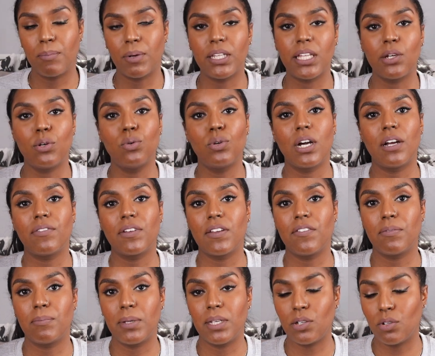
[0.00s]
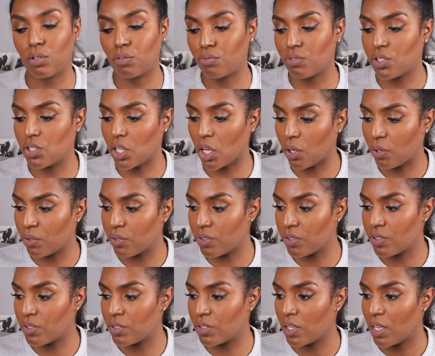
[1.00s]
but they all have given me good
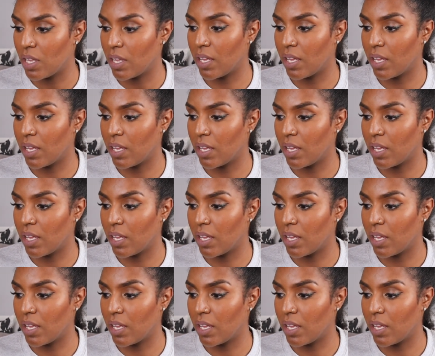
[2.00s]
results